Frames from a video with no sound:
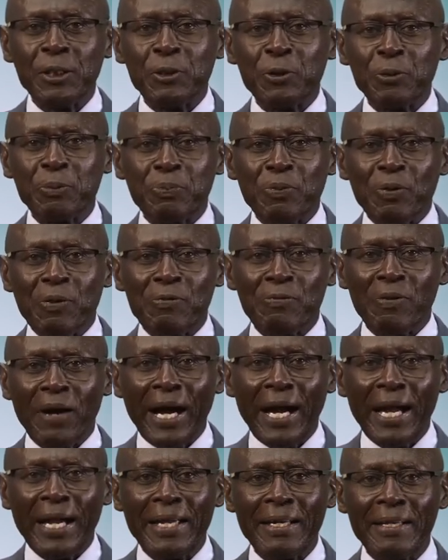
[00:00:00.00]
to
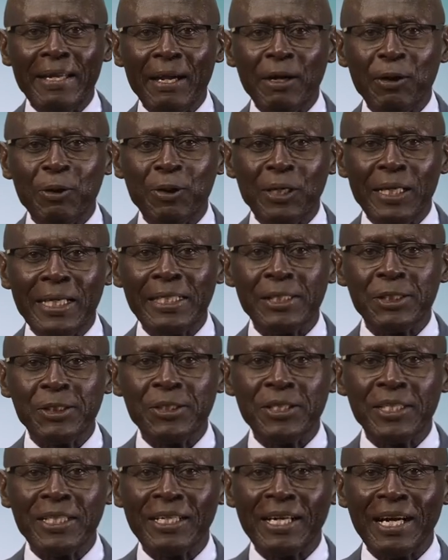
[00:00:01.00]
provide a
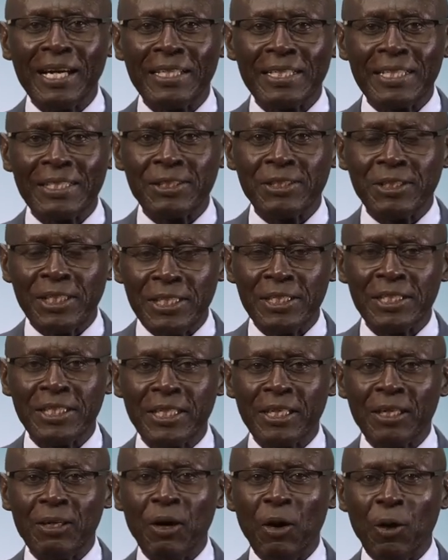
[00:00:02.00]
holistic
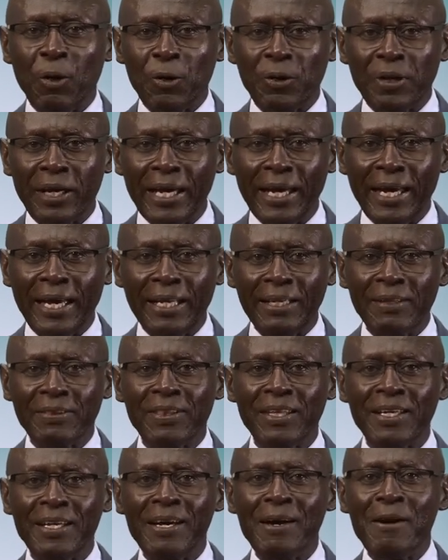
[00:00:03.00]
understanding on health,